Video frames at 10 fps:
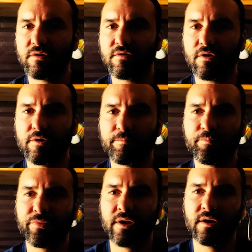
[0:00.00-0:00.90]
So
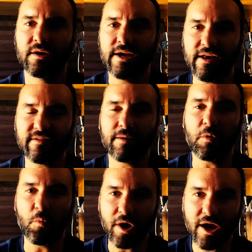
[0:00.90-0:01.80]
yes, I'm
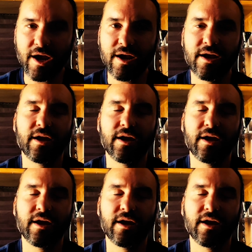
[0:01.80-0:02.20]
aware.